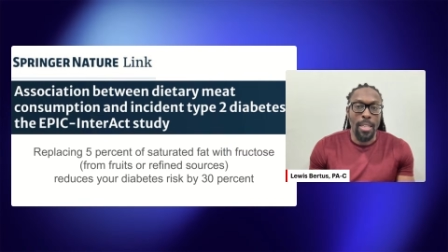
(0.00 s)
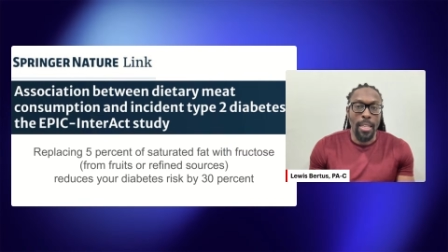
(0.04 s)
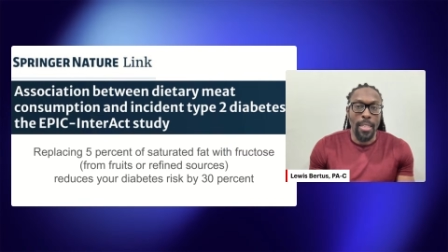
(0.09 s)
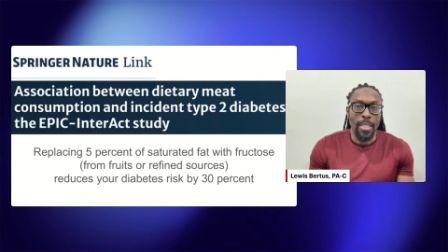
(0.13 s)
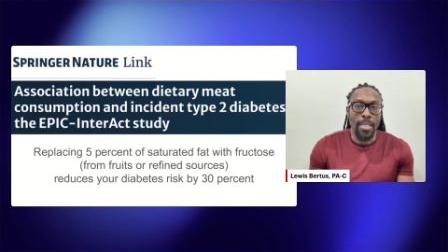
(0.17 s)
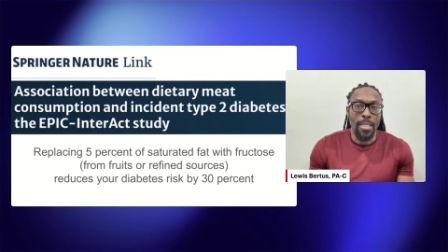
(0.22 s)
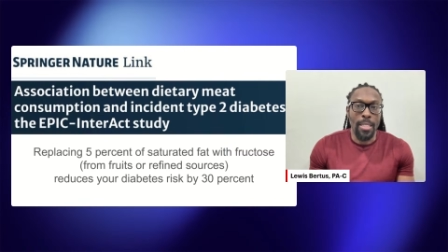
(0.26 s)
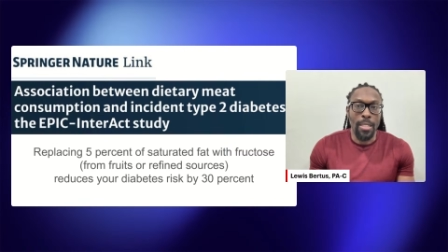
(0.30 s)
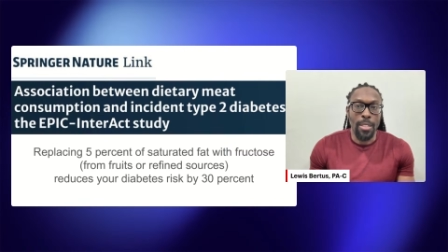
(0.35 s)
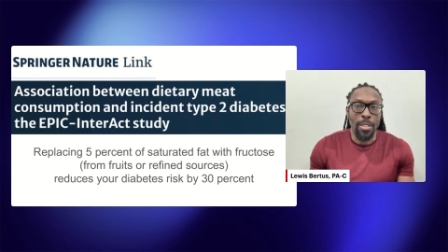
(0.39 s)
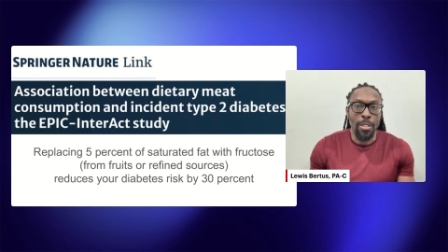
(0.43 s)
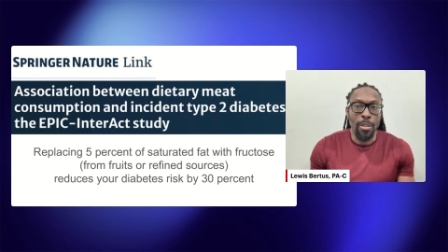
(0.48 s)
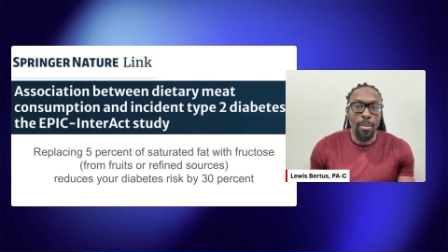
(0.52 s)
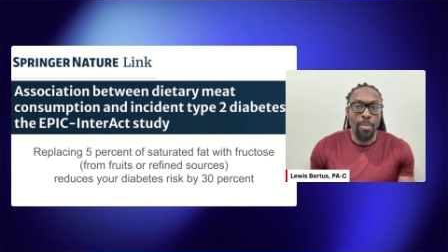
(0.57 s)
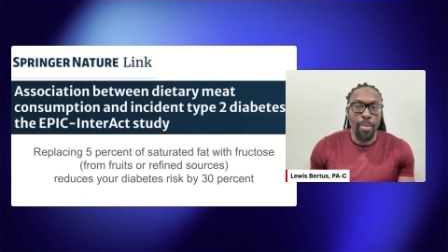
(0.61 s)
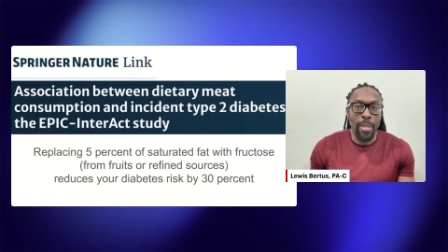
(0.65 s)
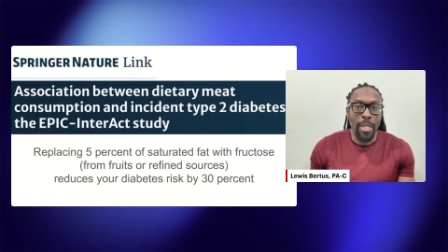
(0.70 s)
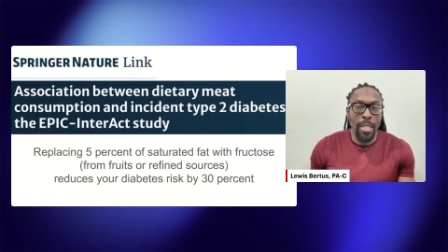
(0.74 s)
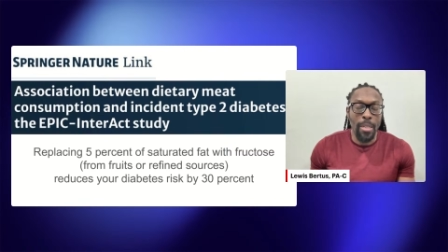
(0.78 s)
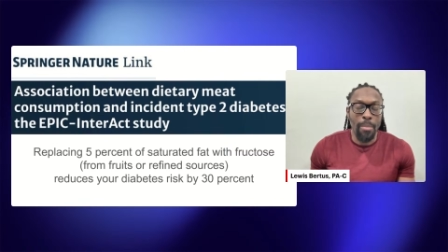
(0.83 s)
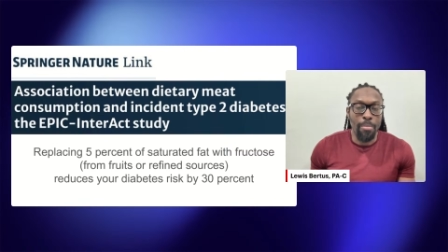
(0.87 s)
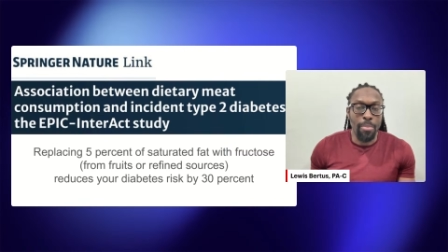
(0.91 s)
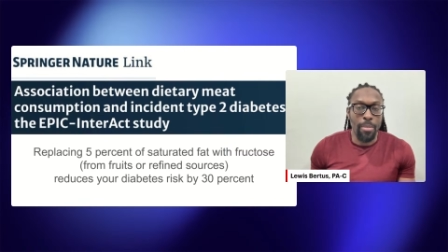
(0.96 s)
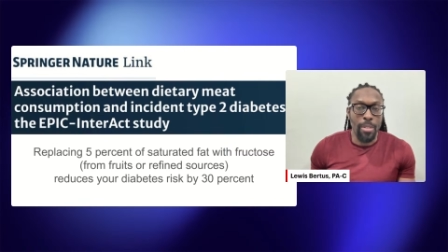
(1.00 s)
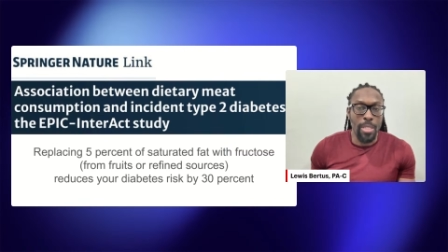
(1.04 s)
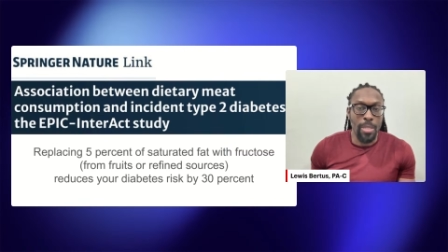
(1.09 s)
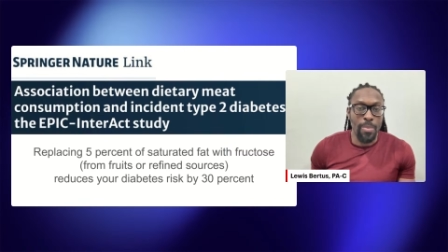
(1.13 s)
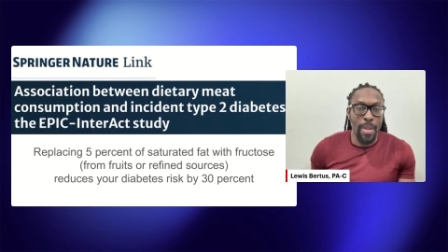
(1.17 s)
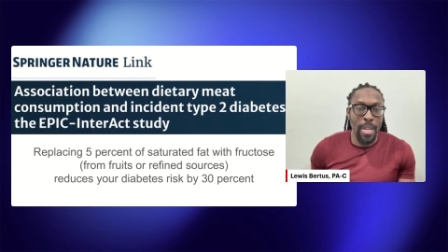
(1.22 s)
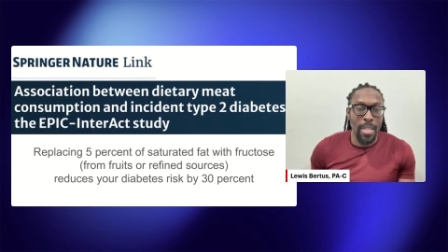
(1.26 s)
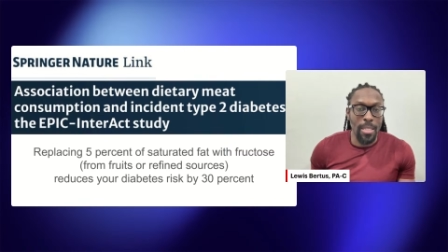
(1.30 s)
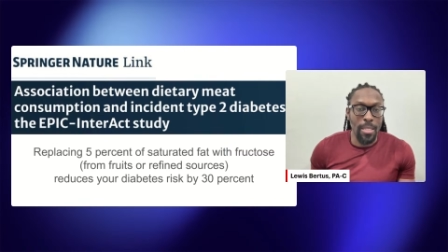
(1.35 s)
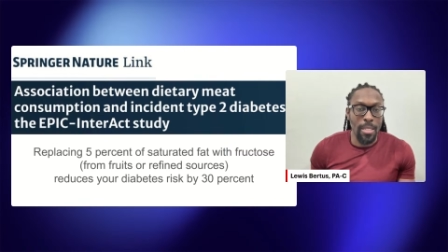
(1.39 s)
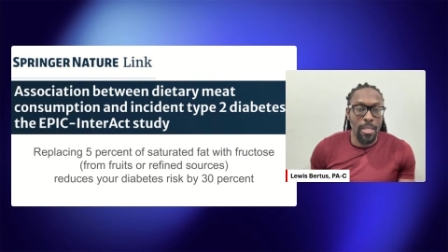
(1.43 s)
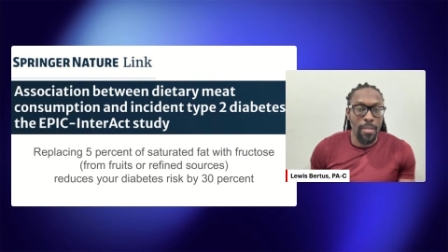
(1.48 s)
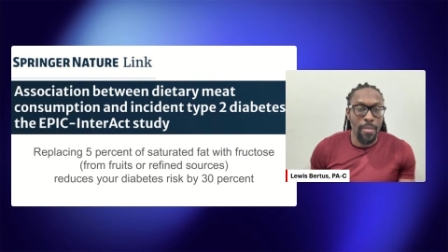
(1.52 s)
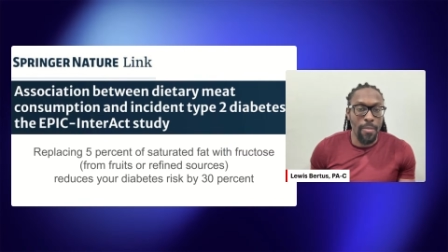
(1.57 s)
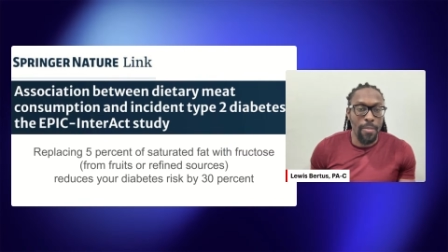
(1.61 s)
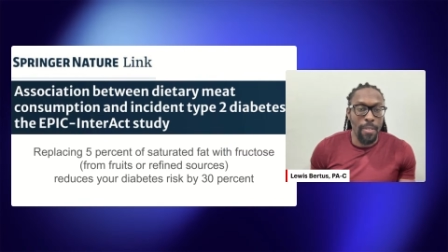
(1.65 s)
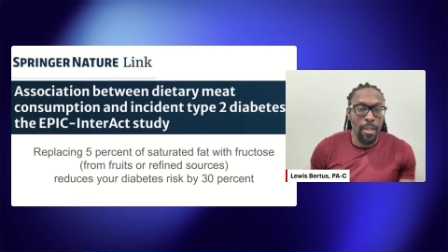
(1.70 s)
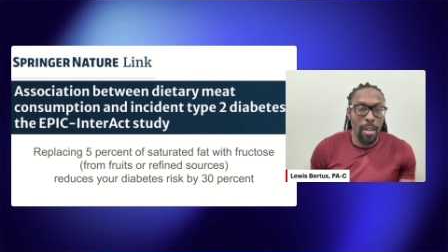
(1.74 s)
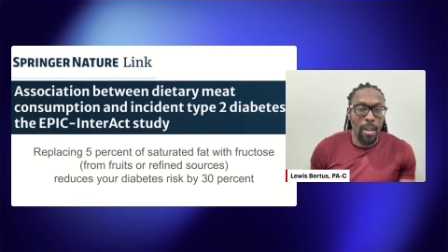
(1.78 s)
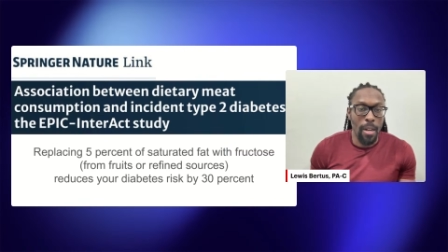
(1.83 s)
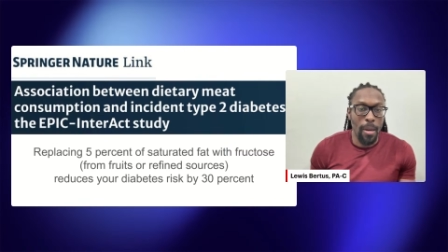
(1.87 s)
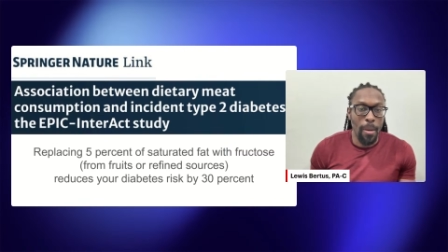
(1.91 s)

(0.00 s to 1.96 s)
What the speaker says: Is the European Perspective